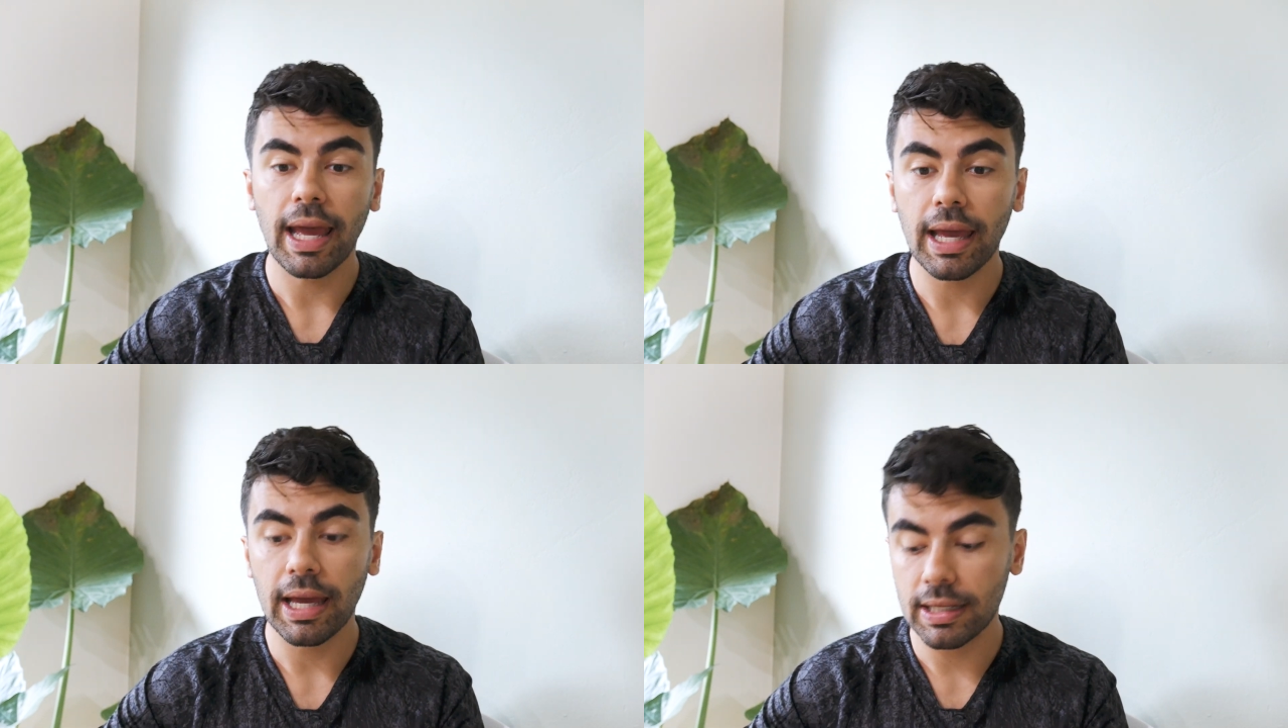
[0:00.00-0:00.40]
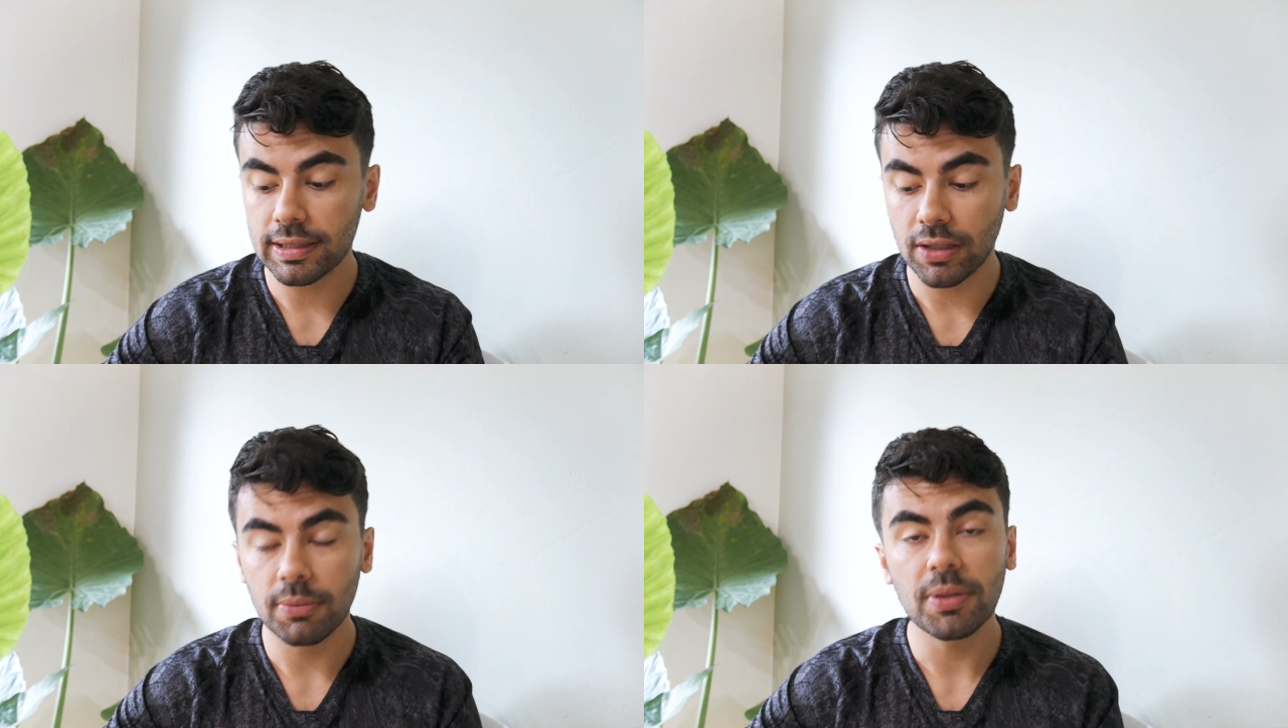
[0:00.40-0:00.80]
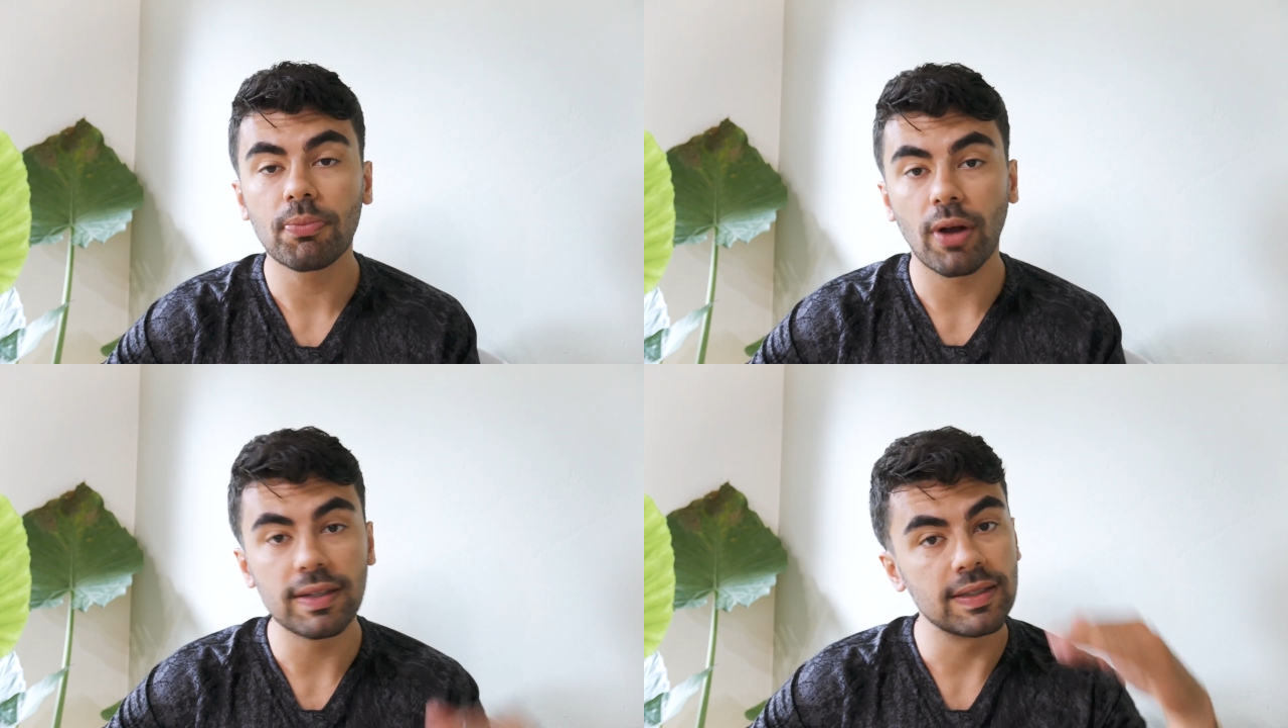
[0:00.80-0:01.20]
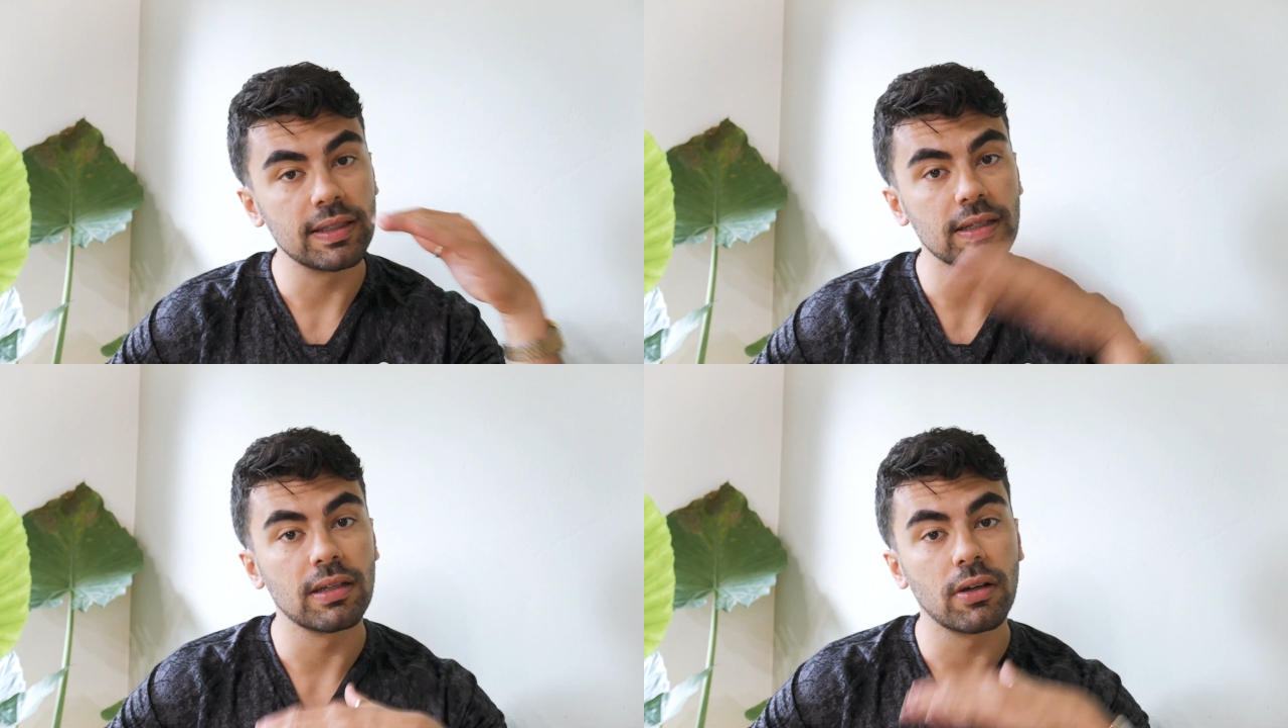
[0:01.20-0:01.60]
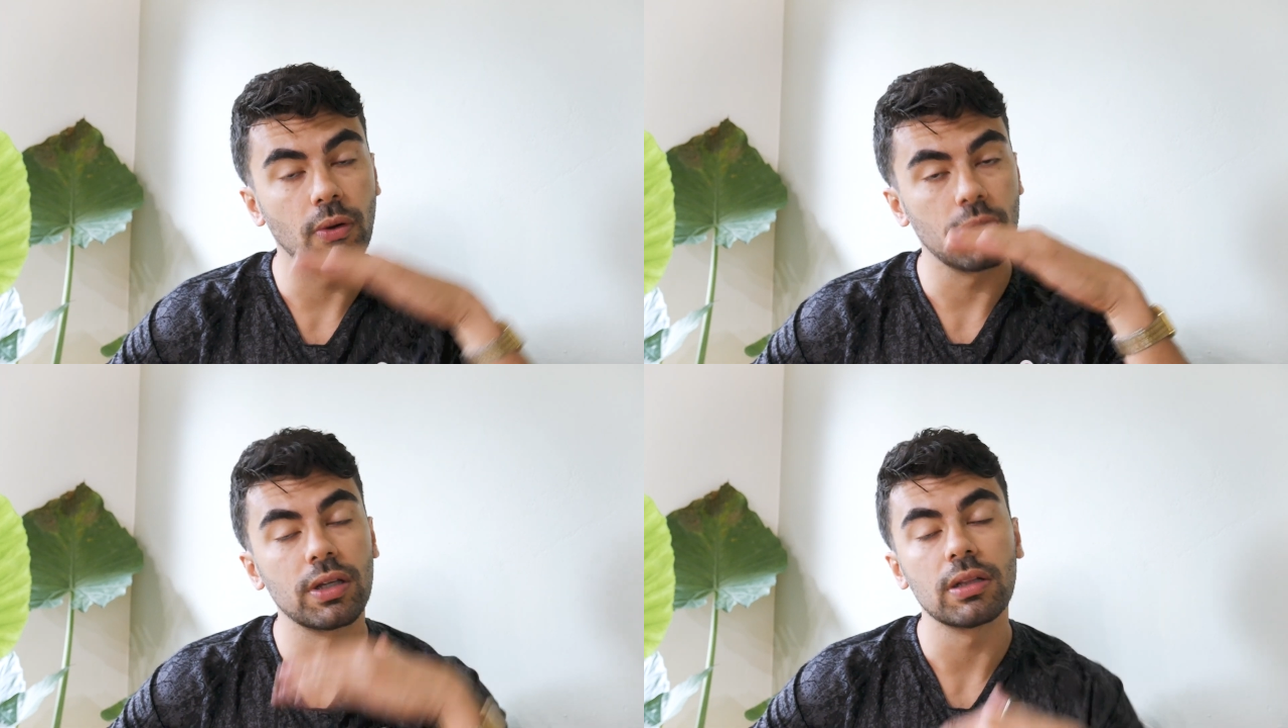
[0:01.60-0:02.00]
and it's gonna be pricing it
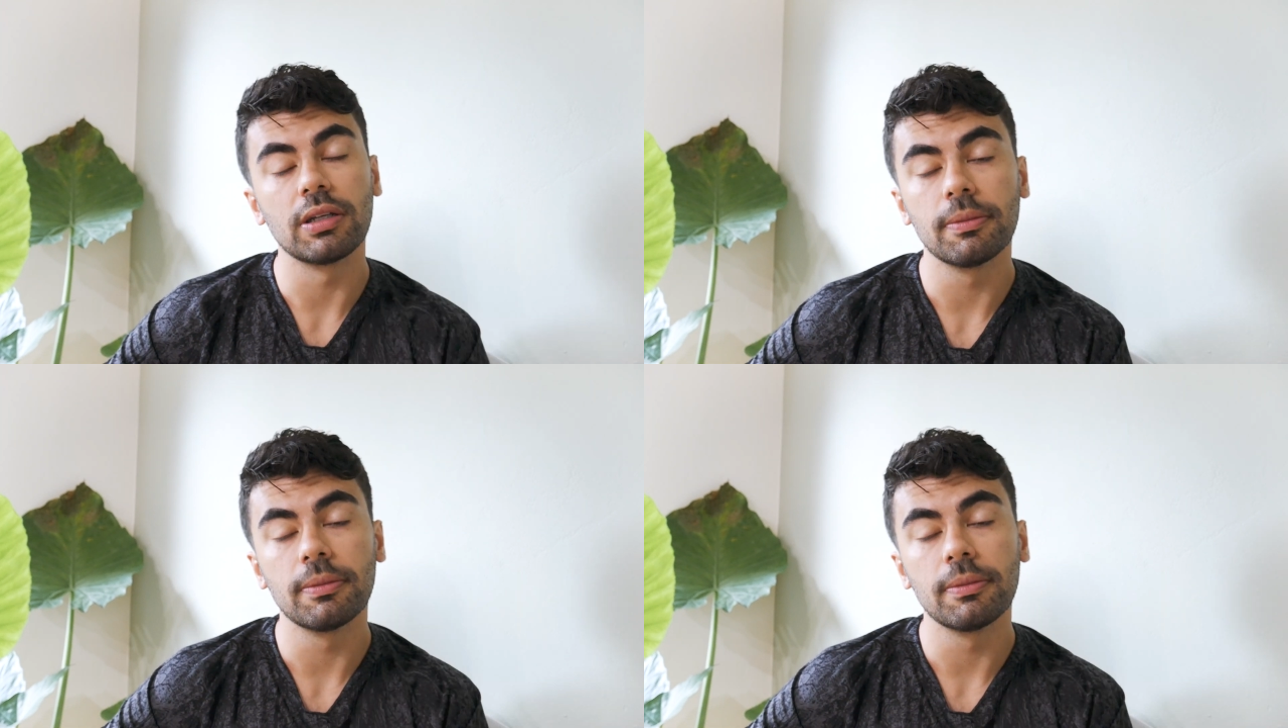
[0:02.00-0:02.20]
accordingly.